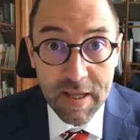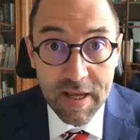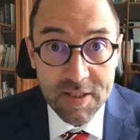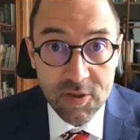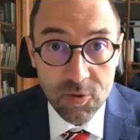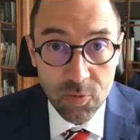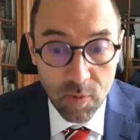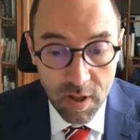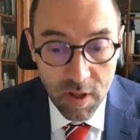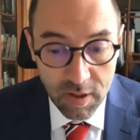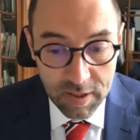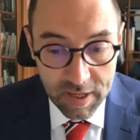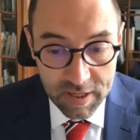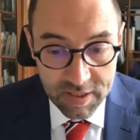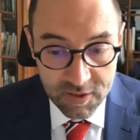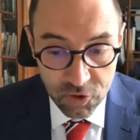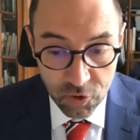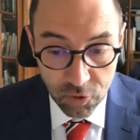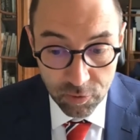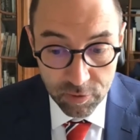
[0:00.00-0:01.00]
as well
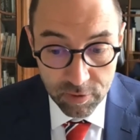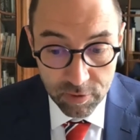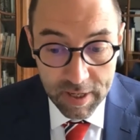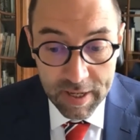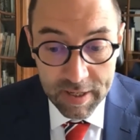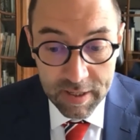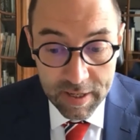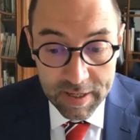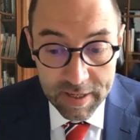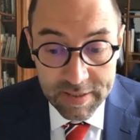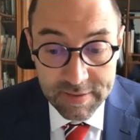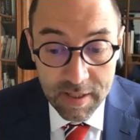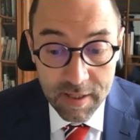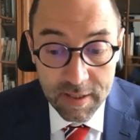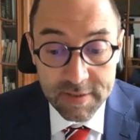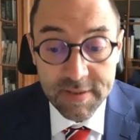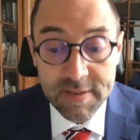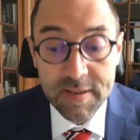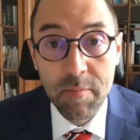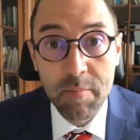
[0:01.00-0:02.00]
as Her
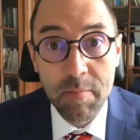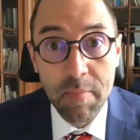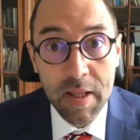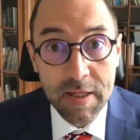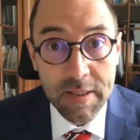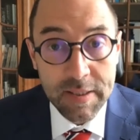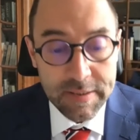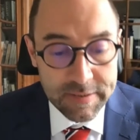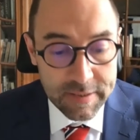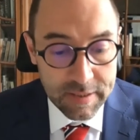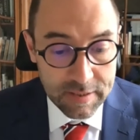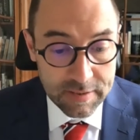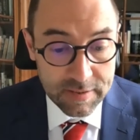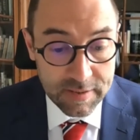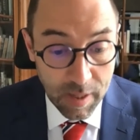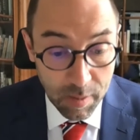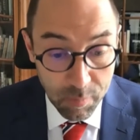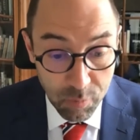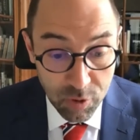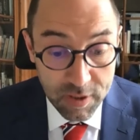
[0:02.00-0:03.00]
Excellency Melita
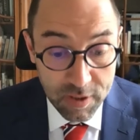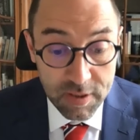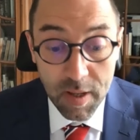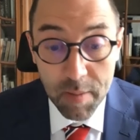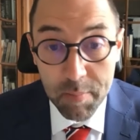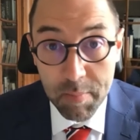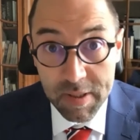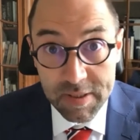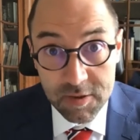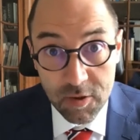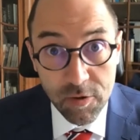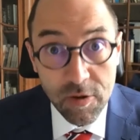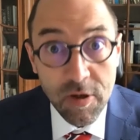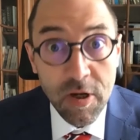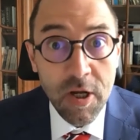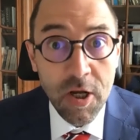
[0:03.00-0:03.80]
Gabrick, Ambassador